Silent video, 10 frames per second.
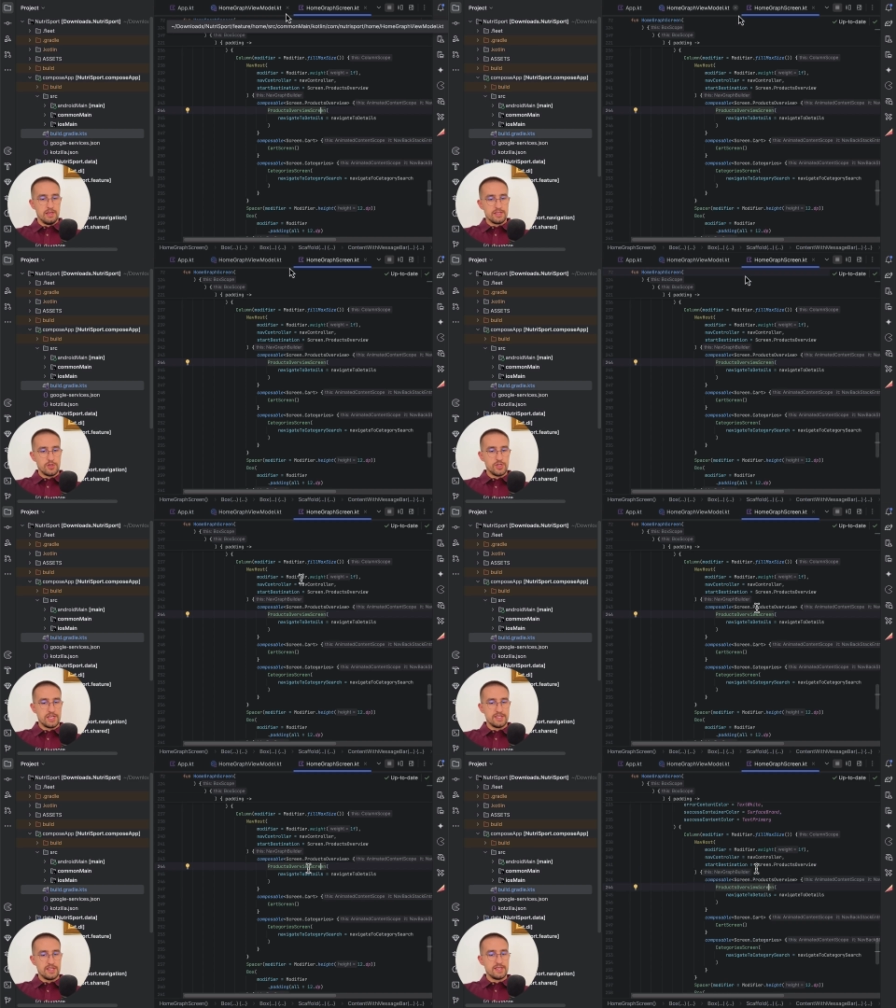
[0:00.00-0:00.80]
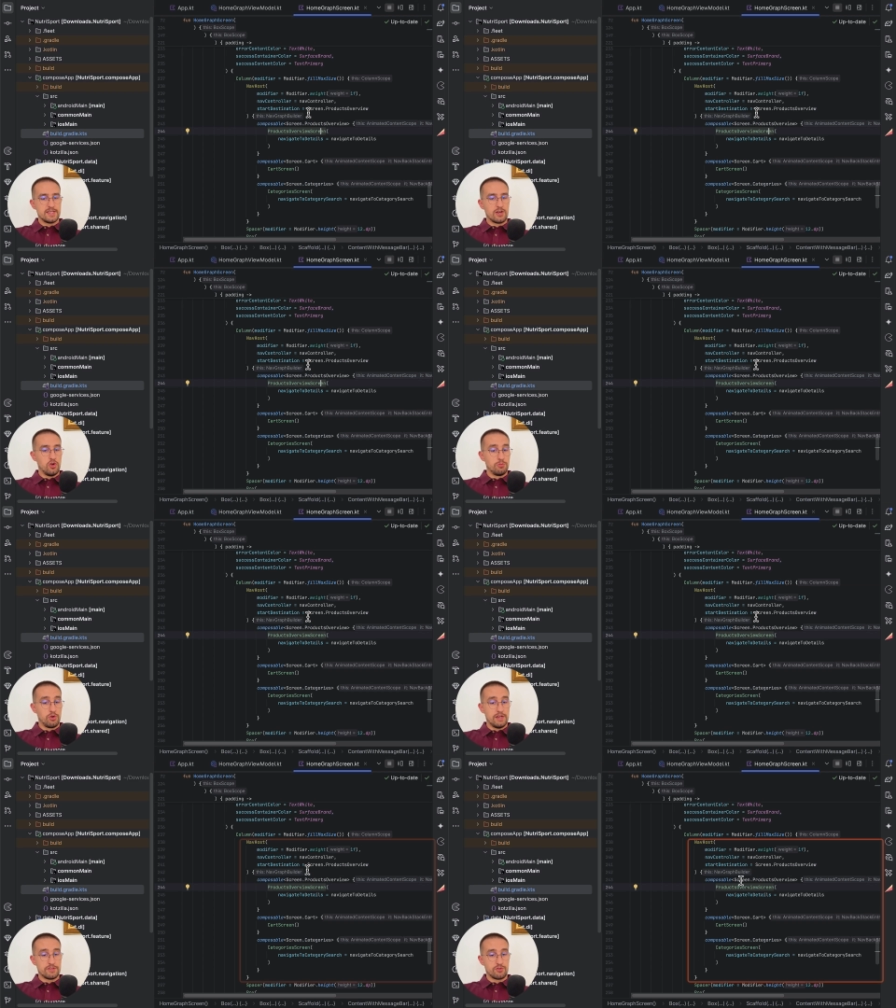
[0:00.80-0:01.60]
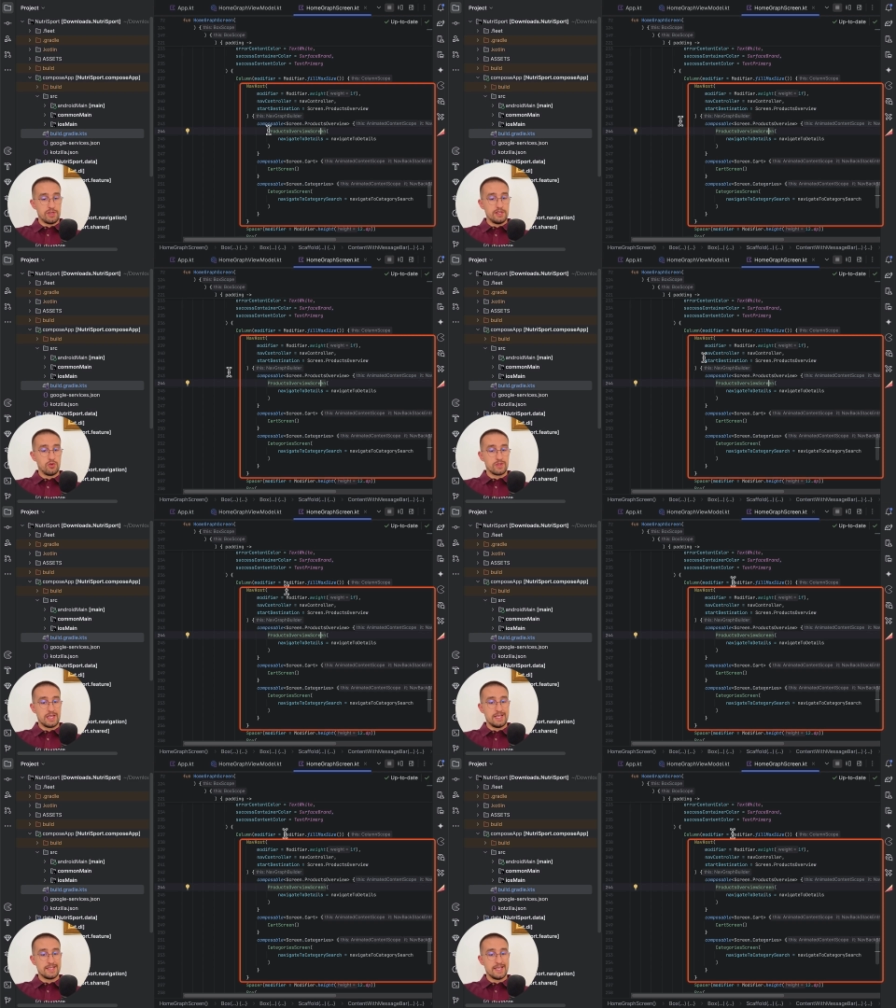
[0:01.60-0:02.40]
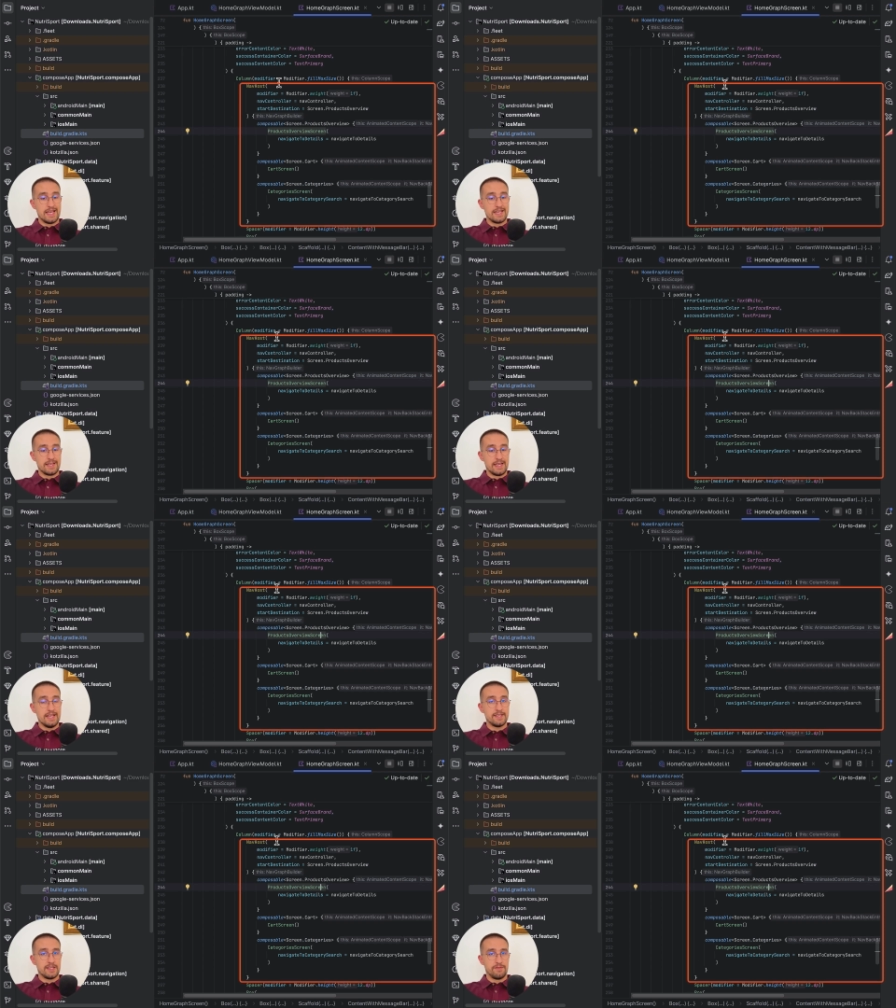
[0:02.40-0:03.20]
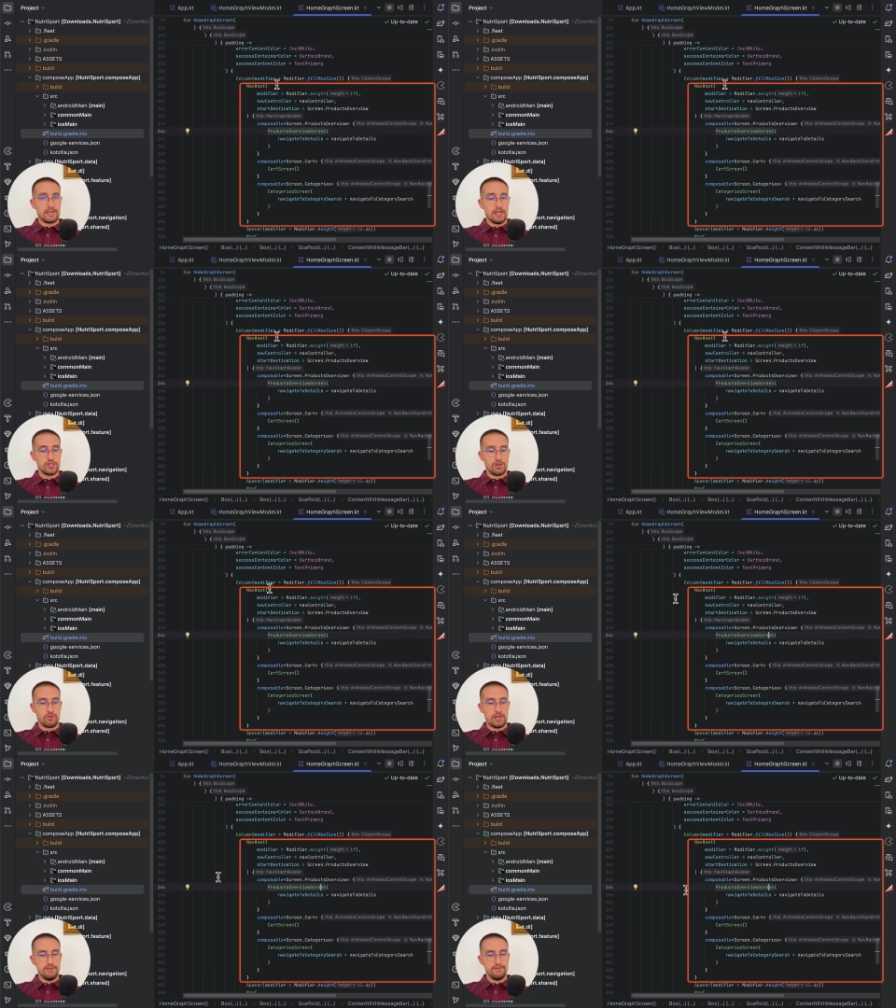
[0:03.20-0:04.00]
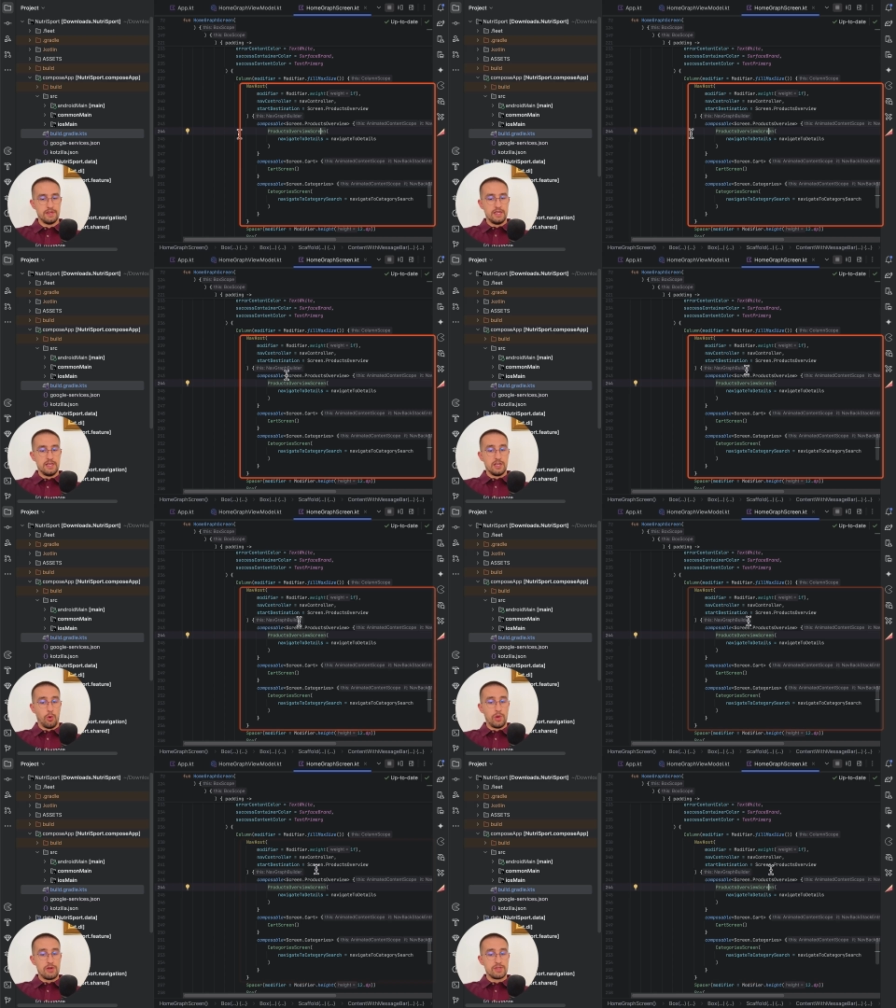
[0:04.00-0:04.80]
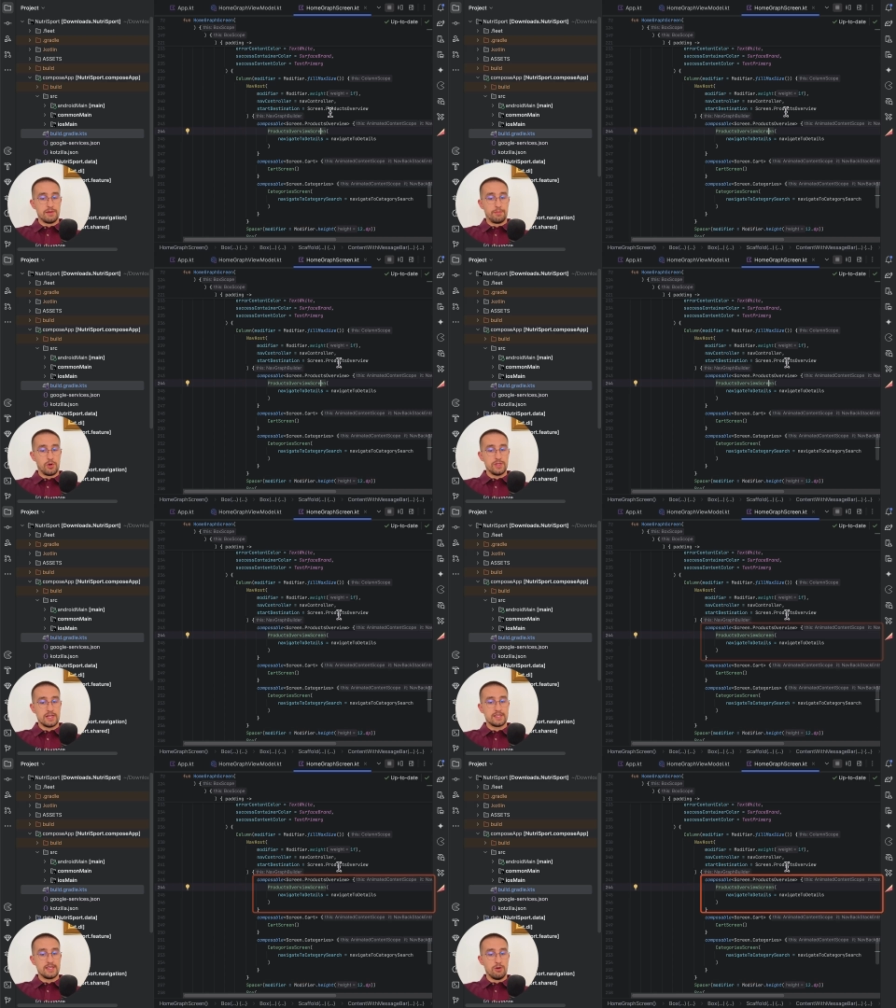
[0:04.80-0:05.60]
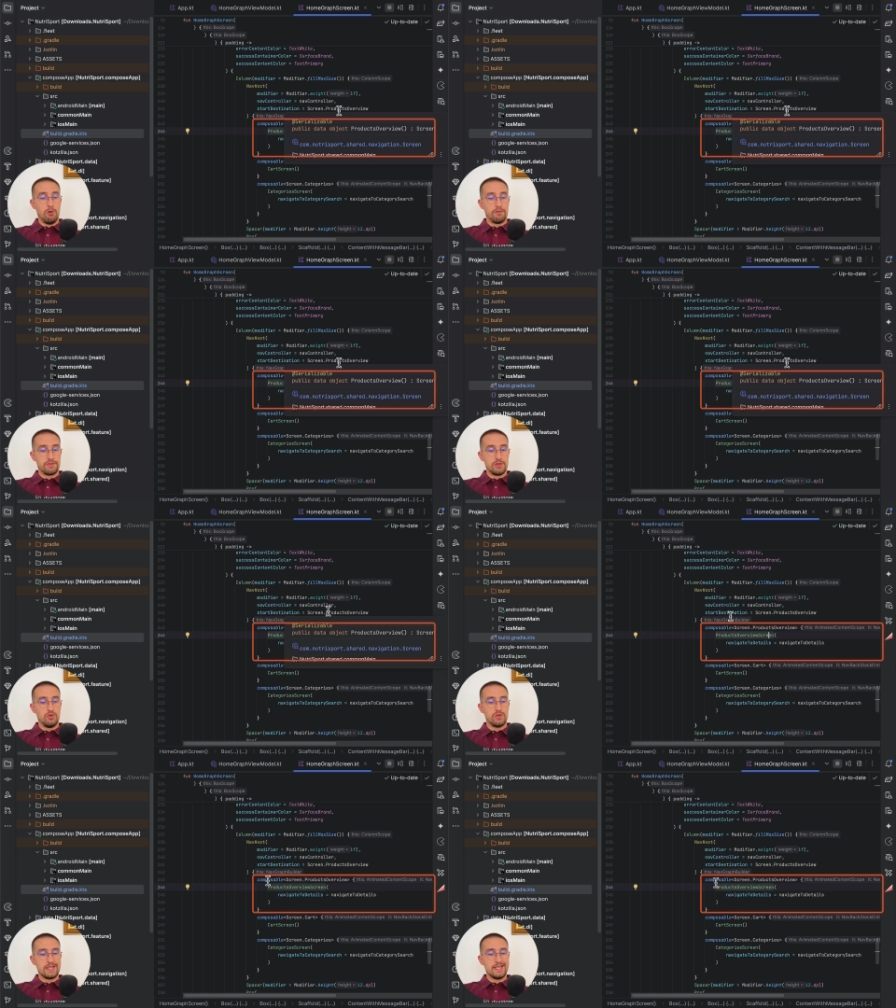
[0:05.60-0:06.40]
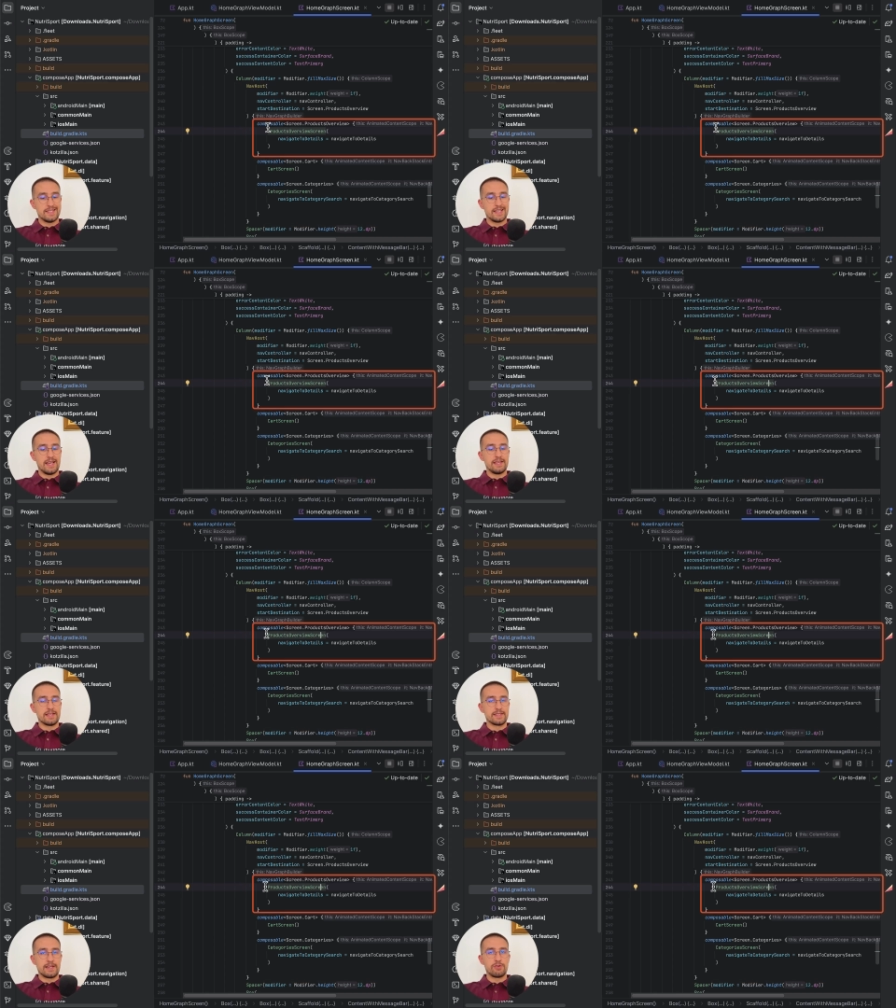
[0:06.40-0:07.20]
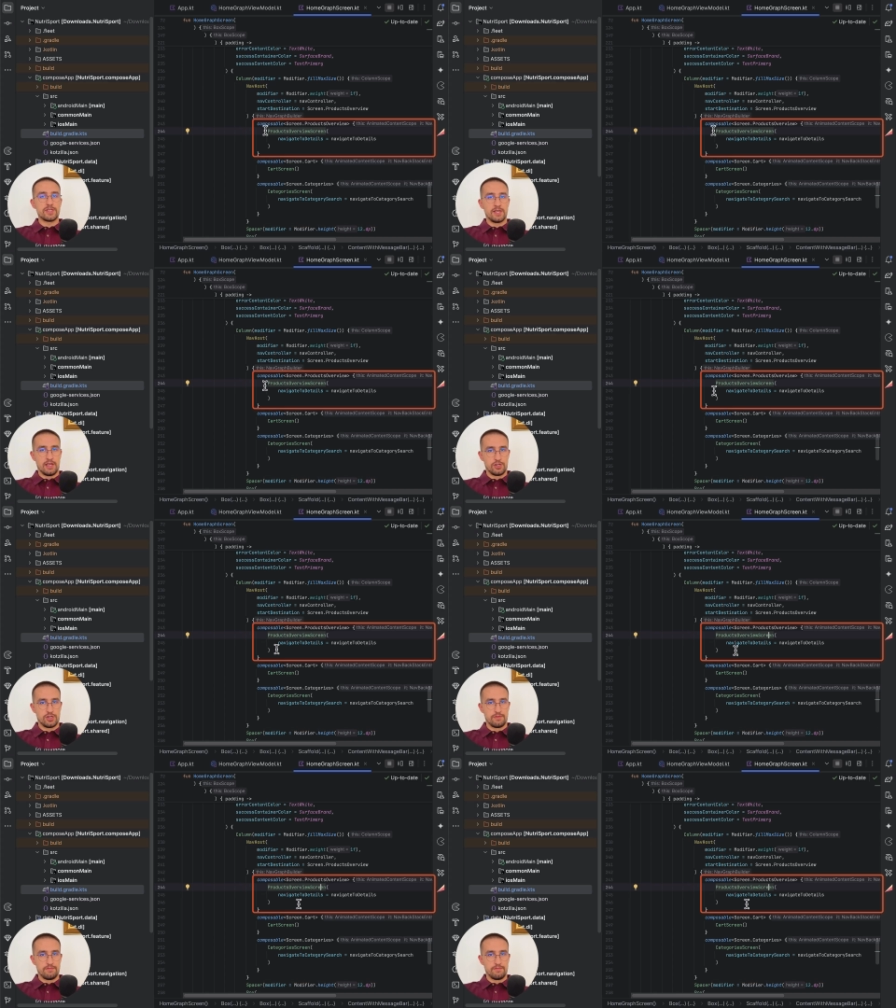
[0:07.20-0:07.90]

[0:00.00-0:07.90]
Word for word: So as you can see, this home graph screen contains a nested navigation graph where the products or view is a start destination.